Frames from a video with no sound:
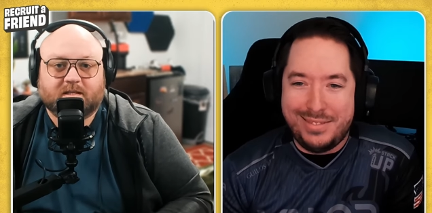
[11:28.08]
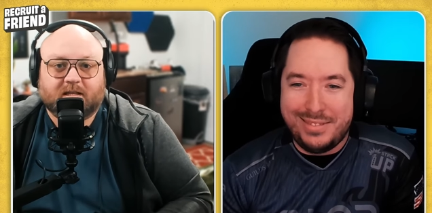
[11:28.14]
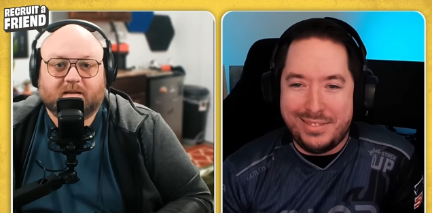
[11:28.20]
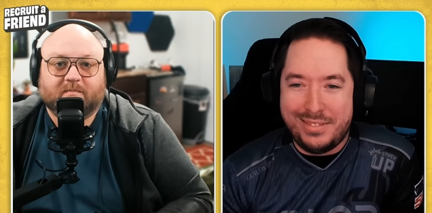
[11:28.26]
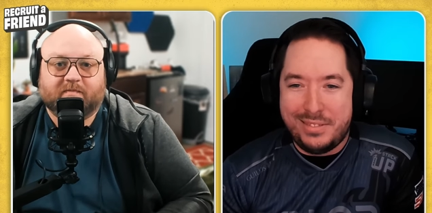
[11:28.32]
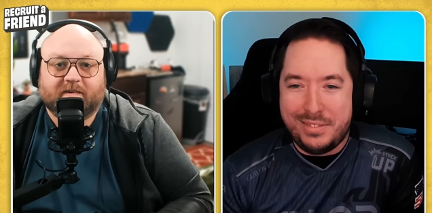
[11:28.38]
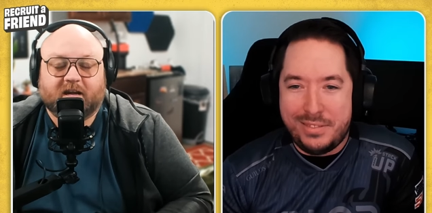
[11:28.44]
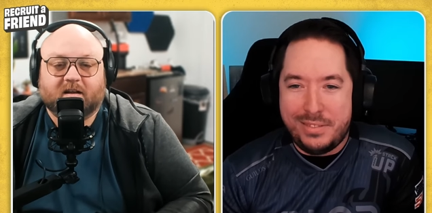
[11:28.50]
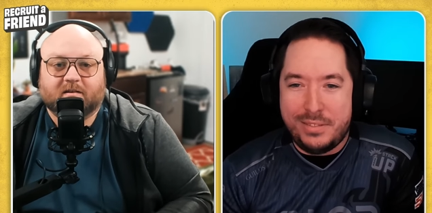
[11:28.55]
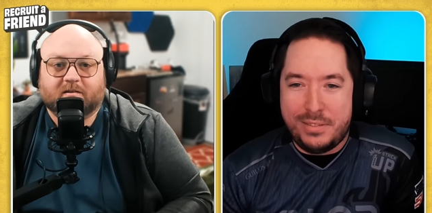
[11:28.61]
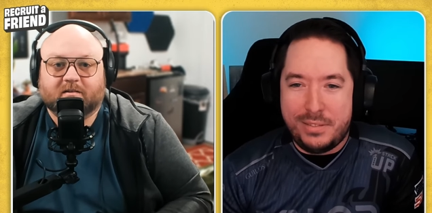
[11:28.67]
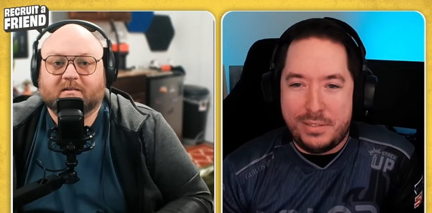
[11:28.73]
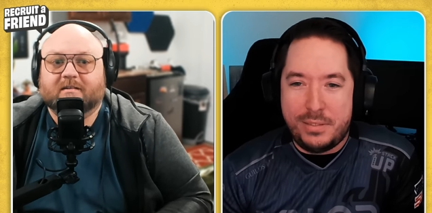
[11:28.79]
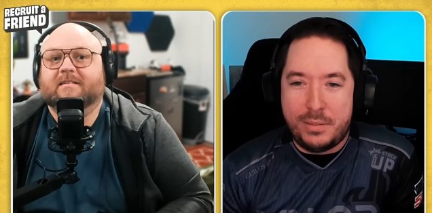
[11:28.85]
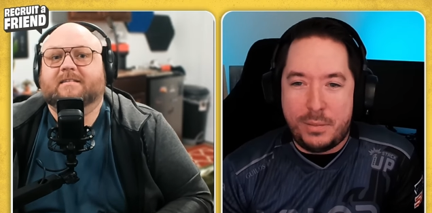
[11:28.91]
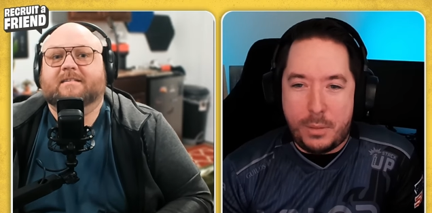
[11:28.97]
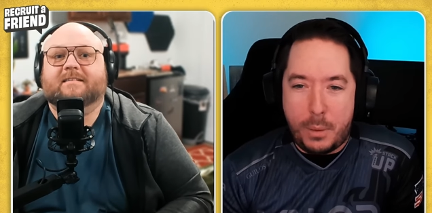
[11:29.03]
Speaker 1: Team Valor.
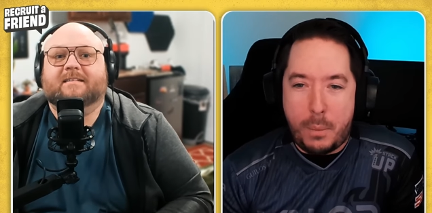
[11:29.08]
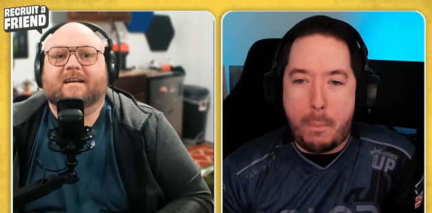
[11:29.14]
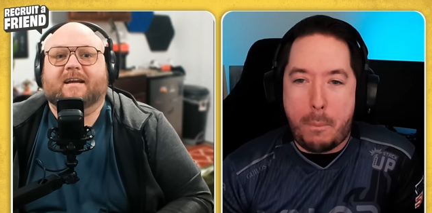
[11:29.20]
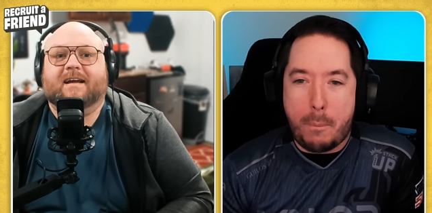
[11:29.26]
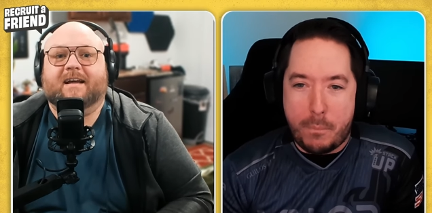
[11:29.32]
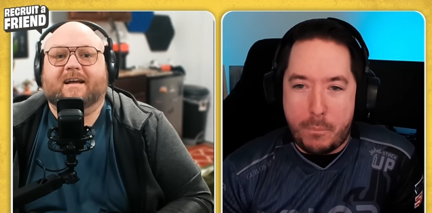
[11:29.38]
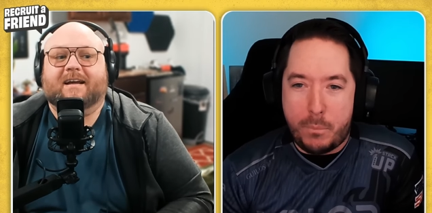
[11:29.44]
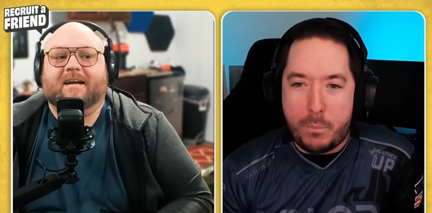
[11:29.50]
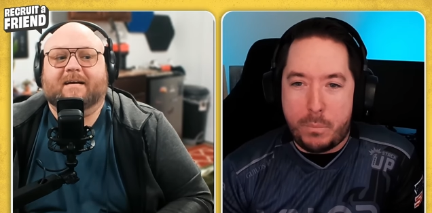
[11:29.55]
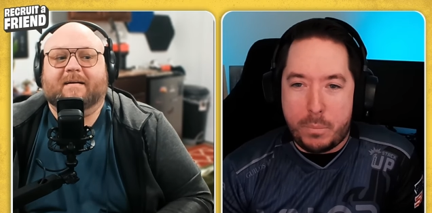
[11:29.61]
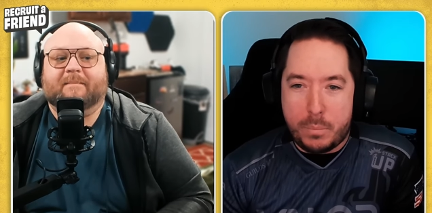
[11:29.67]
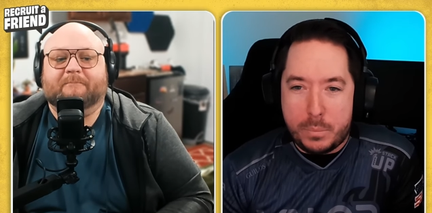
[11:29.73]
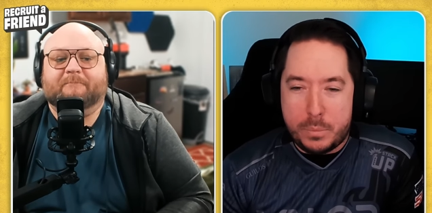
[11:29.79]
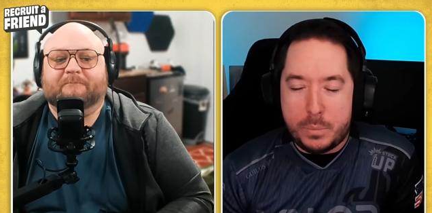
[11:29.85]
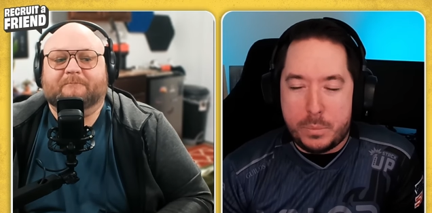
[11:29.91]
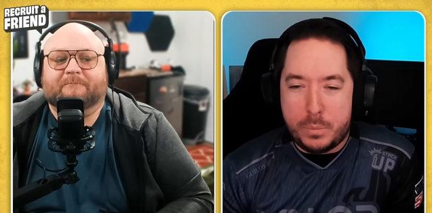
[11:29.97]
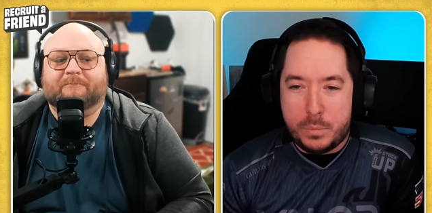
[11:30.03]

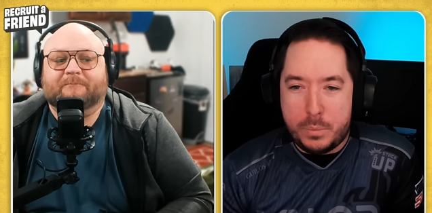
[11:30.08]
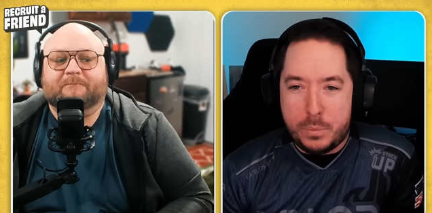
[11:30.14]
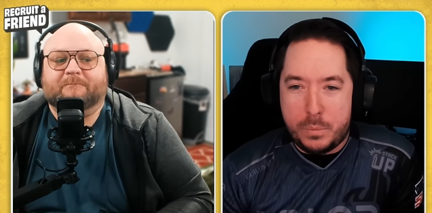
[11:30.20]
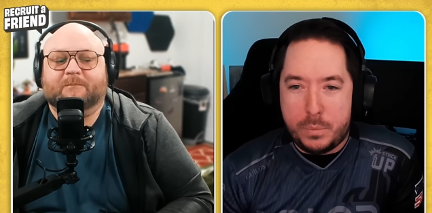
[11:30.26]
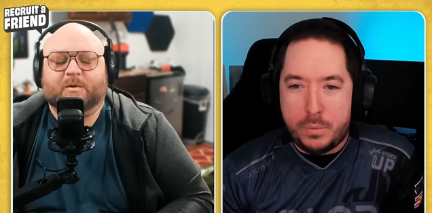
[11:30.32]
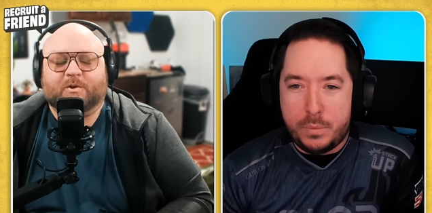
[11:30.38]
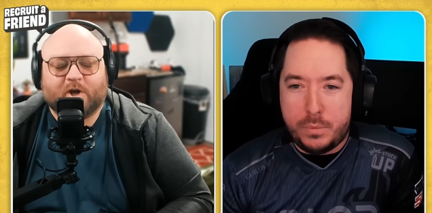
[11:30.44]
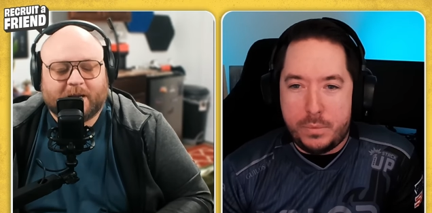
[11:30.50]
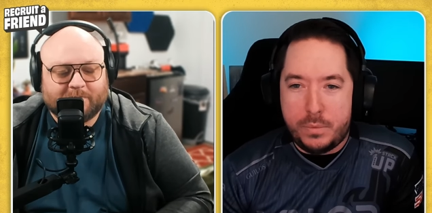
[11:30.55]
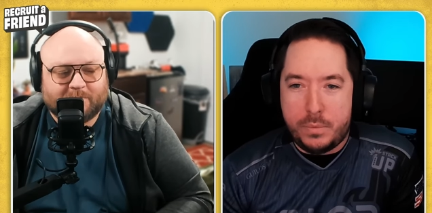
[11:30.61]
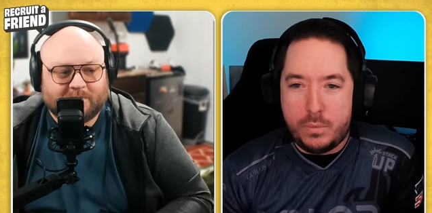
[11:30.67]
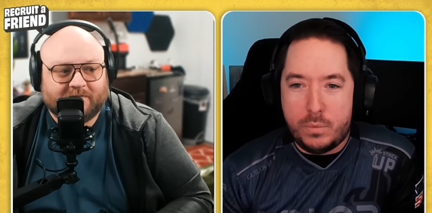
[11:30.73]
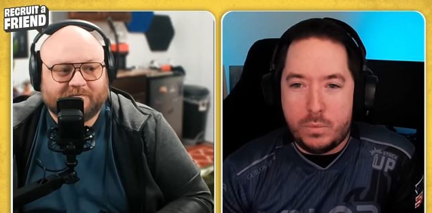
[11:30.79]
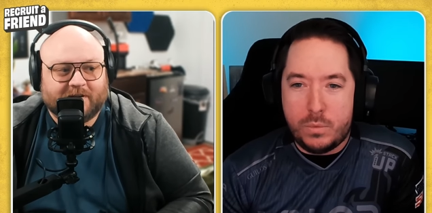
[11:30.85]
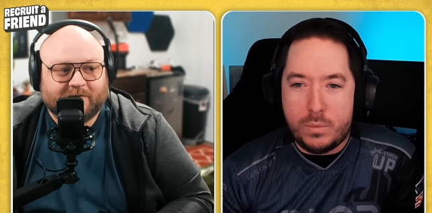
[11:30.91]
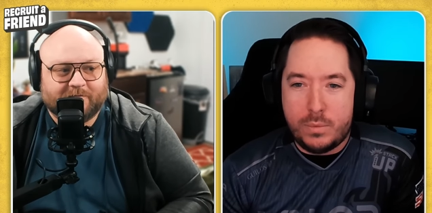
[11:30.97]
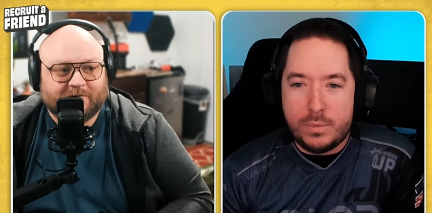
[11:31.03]
Um, we'll talk about
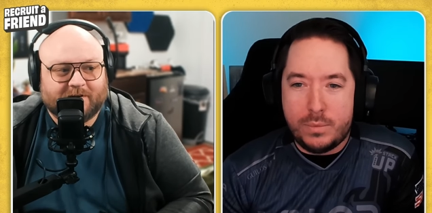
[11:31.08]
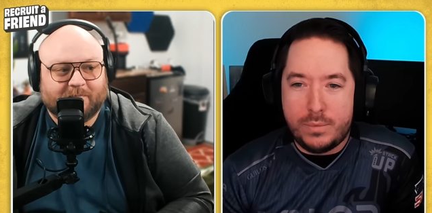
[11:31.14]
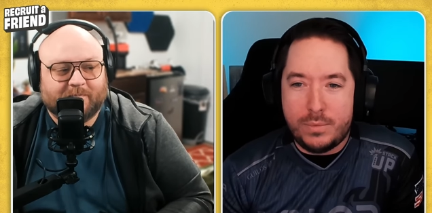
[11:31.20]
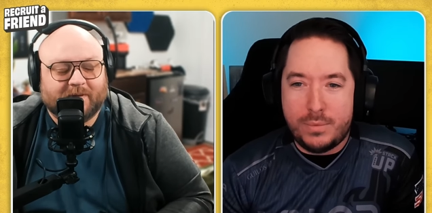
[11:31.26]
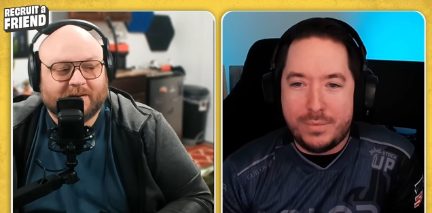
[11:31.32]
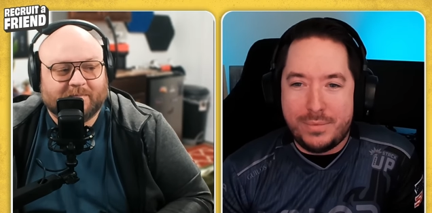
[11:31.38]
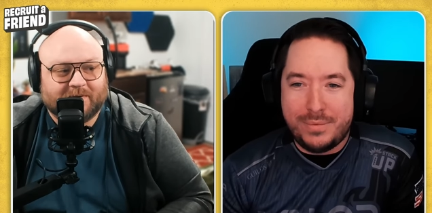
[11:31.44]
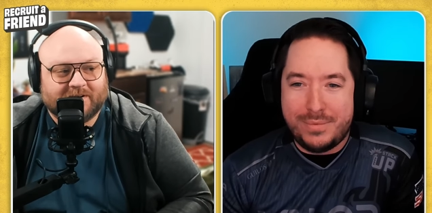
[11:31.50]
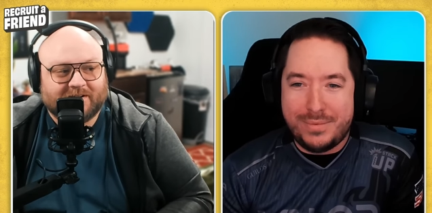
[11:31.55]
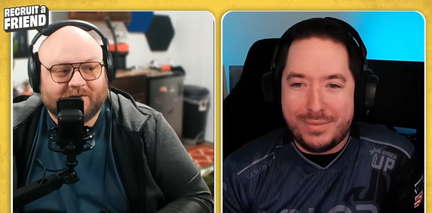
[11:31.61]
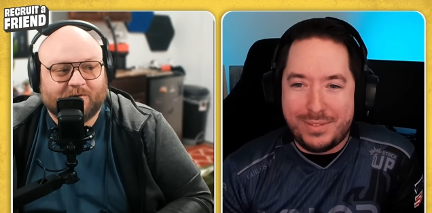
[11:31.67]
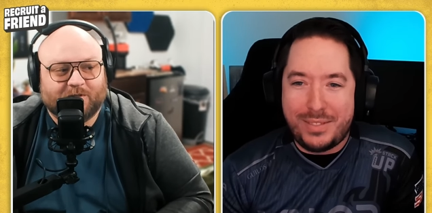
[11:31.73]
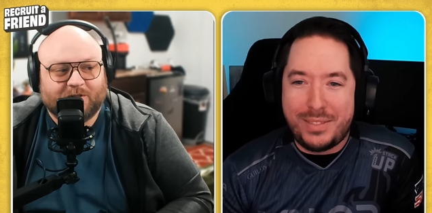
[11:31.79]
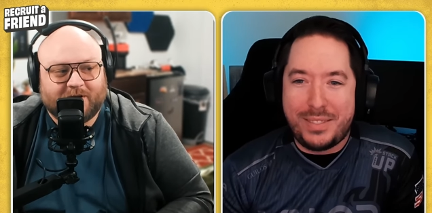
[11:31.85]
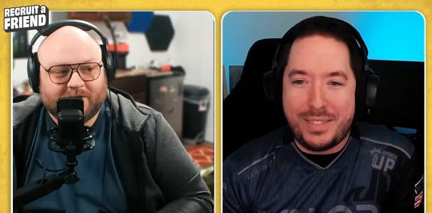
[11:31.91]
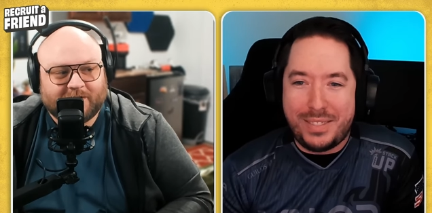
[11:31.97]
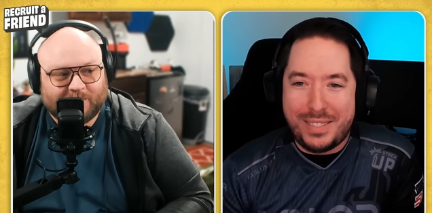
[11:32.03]
my favorite in a bit. I'm going to
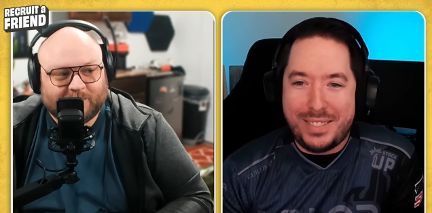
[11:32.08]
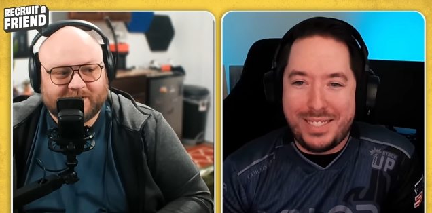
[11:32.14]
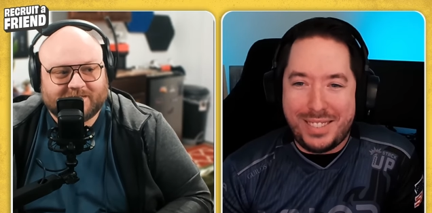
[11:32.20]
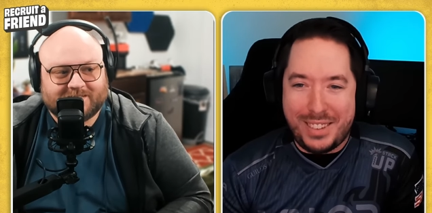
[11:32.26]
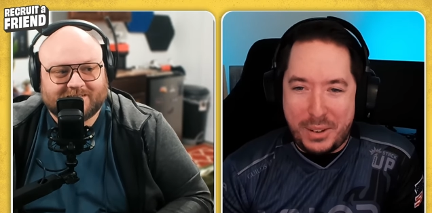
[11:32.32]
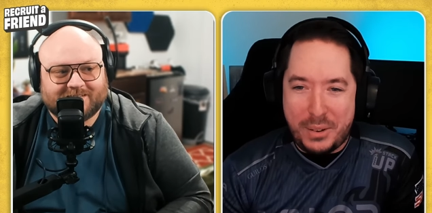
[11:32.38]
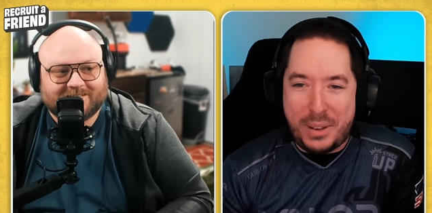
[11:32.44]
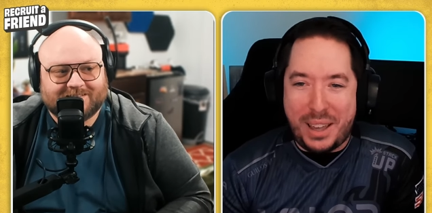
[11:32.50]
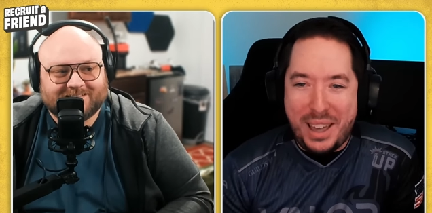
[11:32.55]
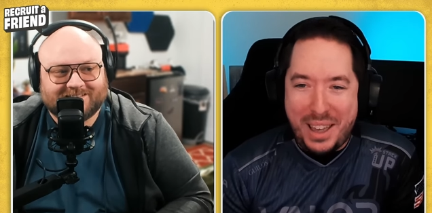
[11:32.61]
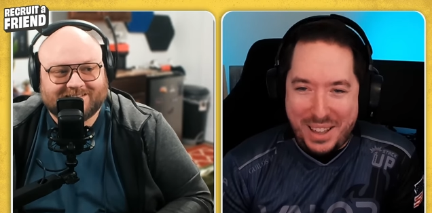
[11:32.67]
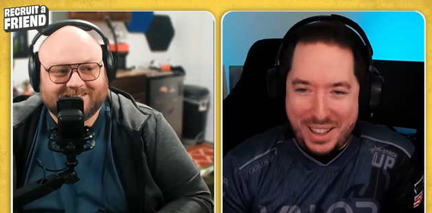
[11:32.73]
hold on to it. It's, okay. a, it's,